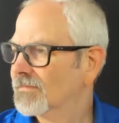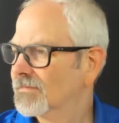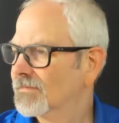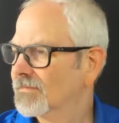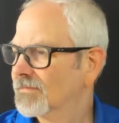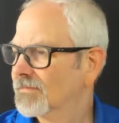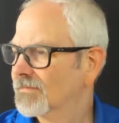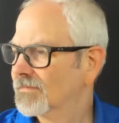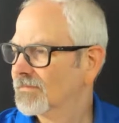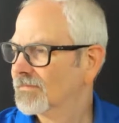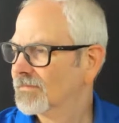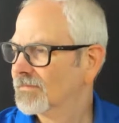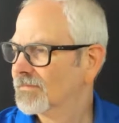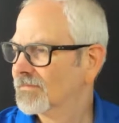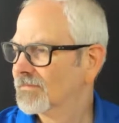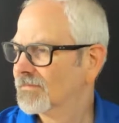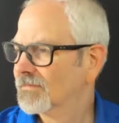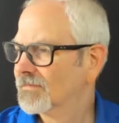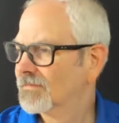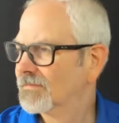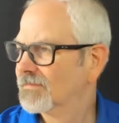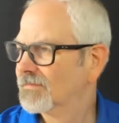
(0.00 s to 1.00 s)

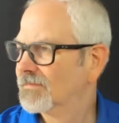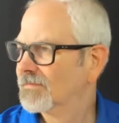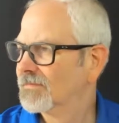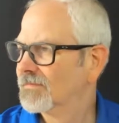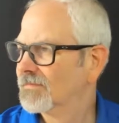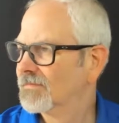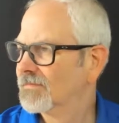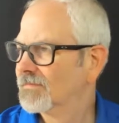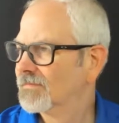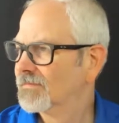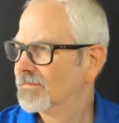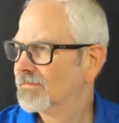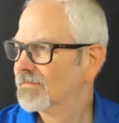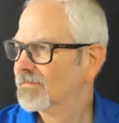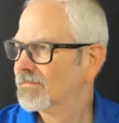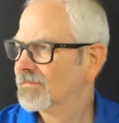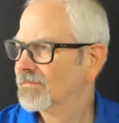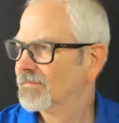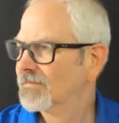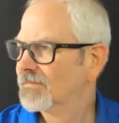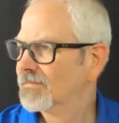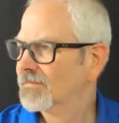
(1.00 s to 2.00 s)

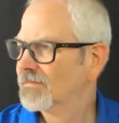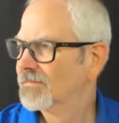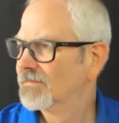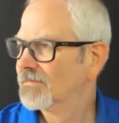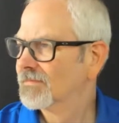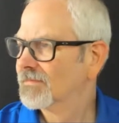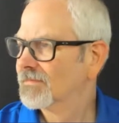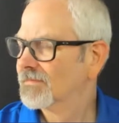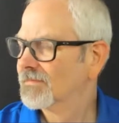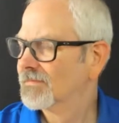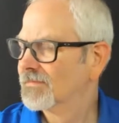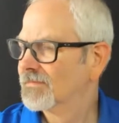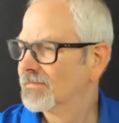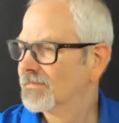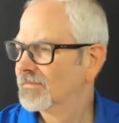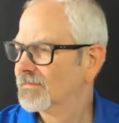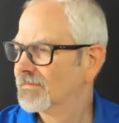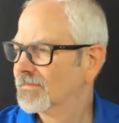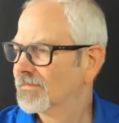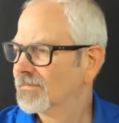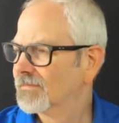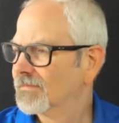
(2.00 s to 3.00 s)

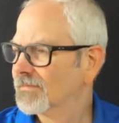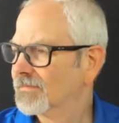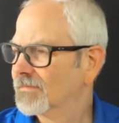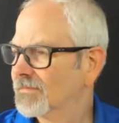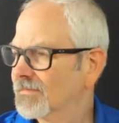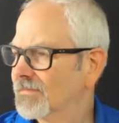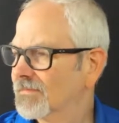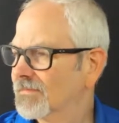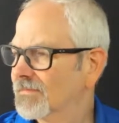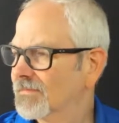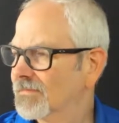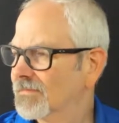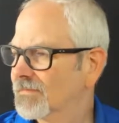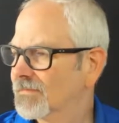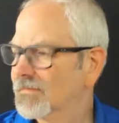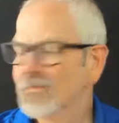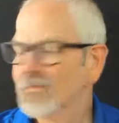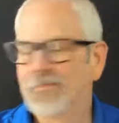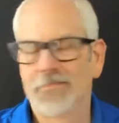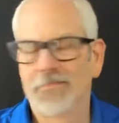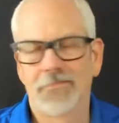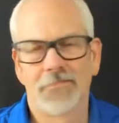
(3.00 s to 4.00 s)

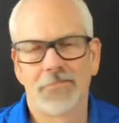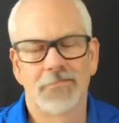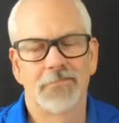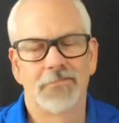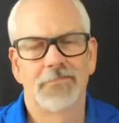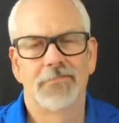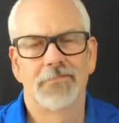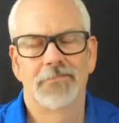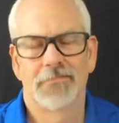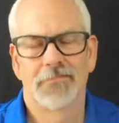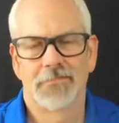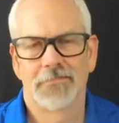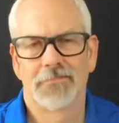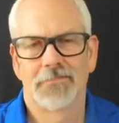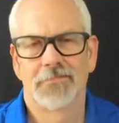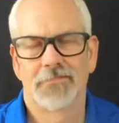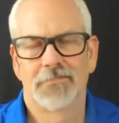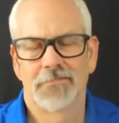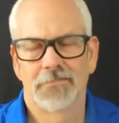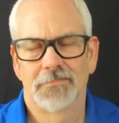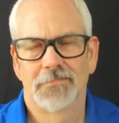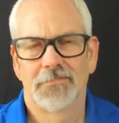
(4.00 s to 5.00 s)

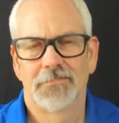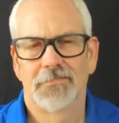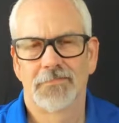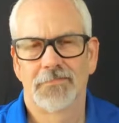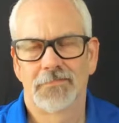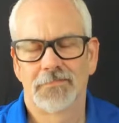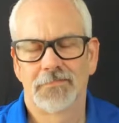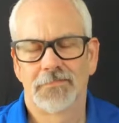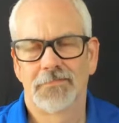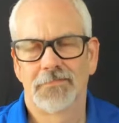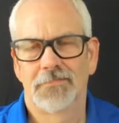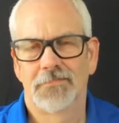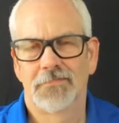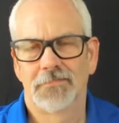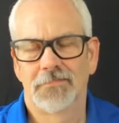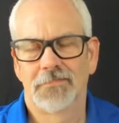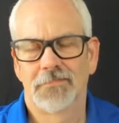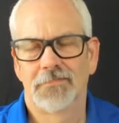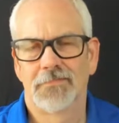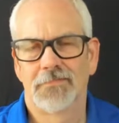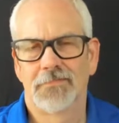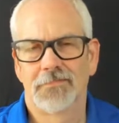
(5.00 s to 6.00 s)

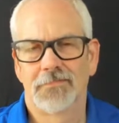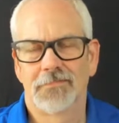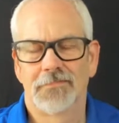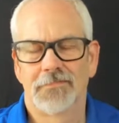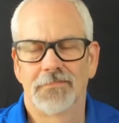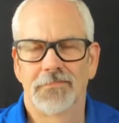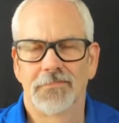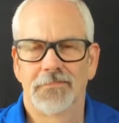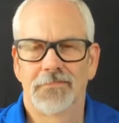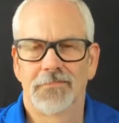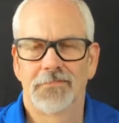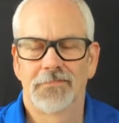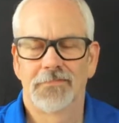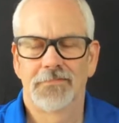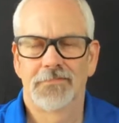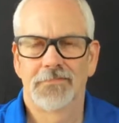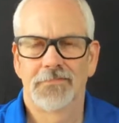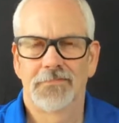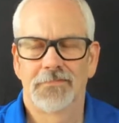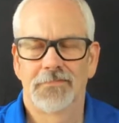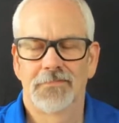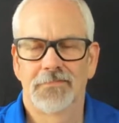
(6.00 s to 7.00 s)

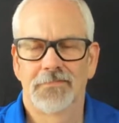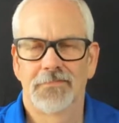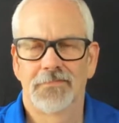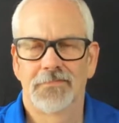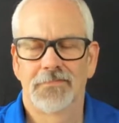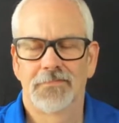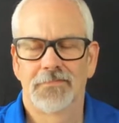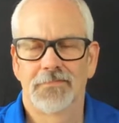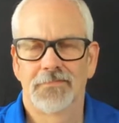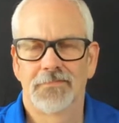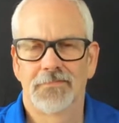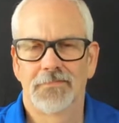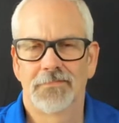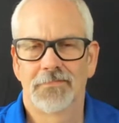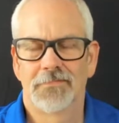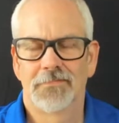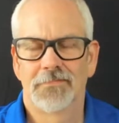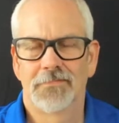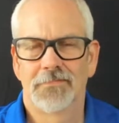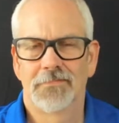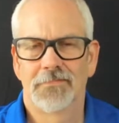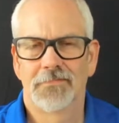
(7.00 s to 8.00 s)
No words are spoken by the person on screen.